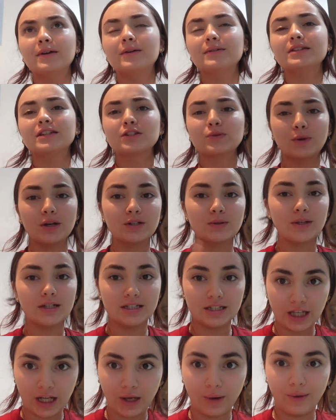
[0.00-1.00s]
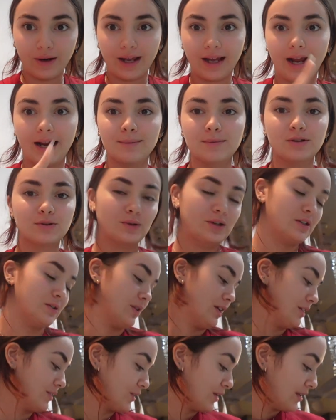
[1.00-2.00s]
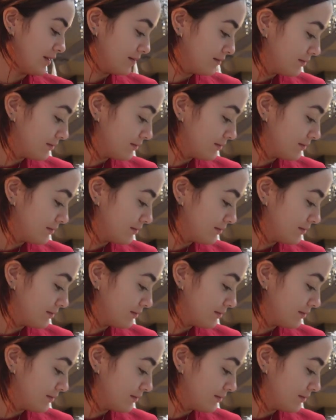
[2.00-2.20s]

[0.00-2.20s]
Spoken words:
it was in 2022 and I got him in 2023.